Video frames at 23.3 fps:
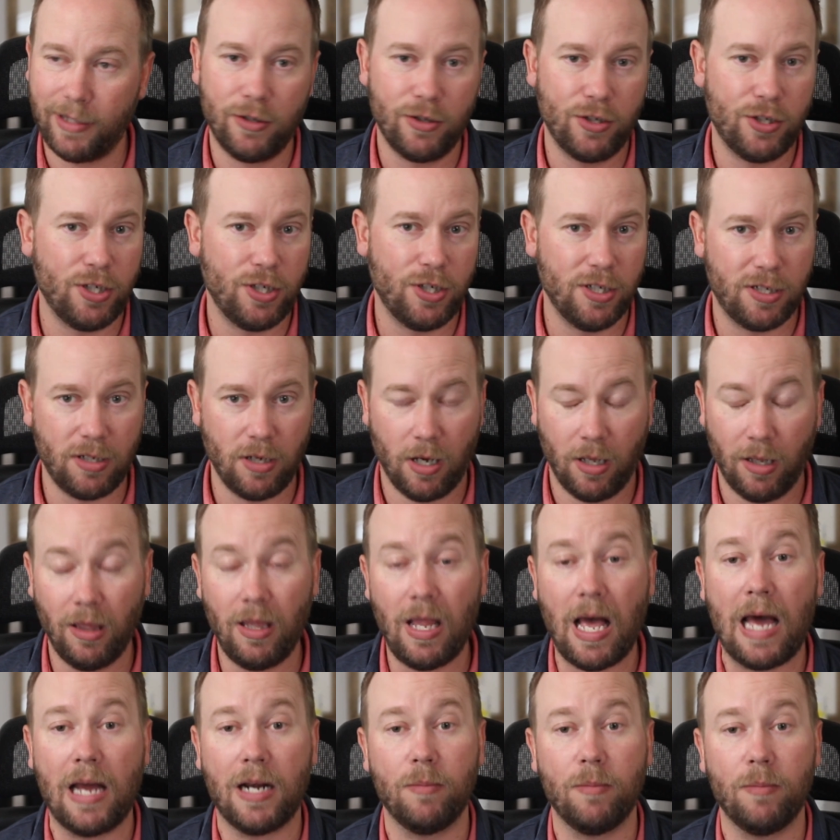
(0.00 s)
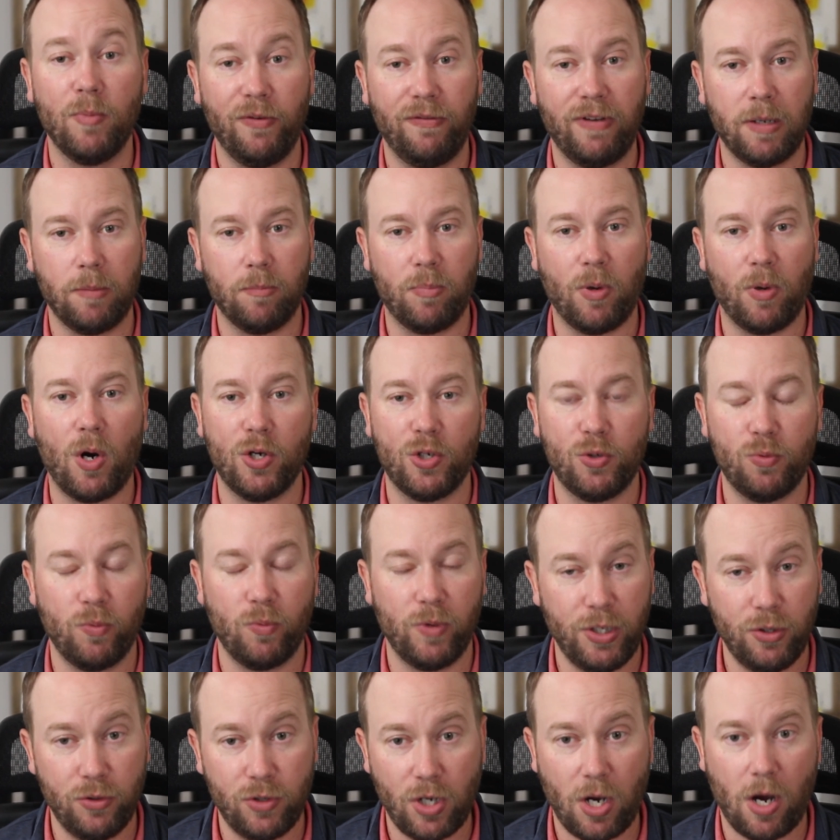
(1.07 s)
There's just a lot of moving parts when
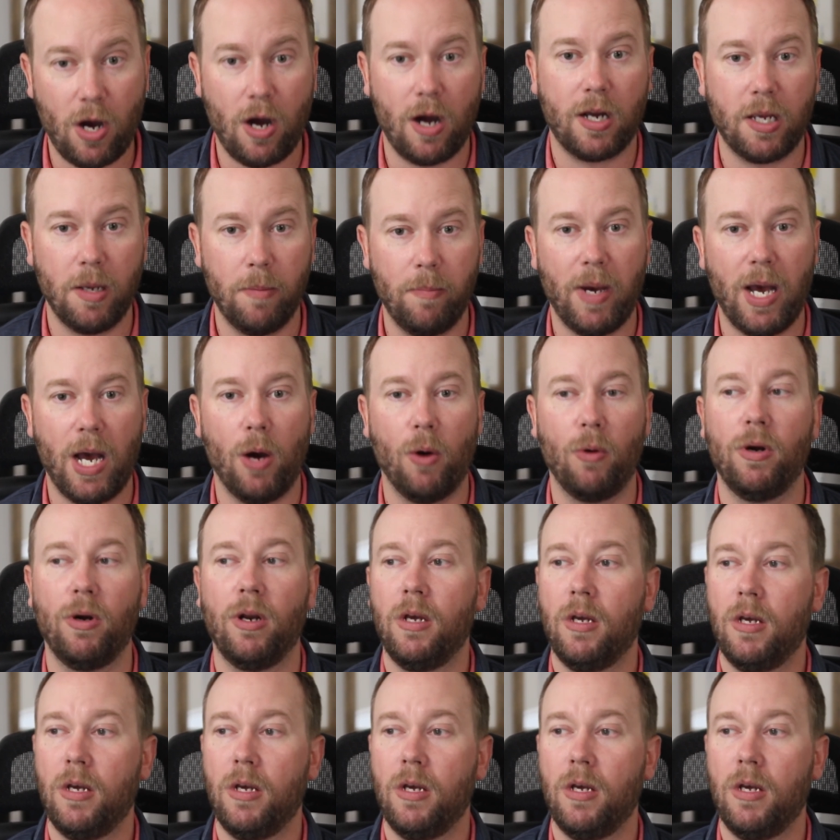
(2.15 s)
you talk about,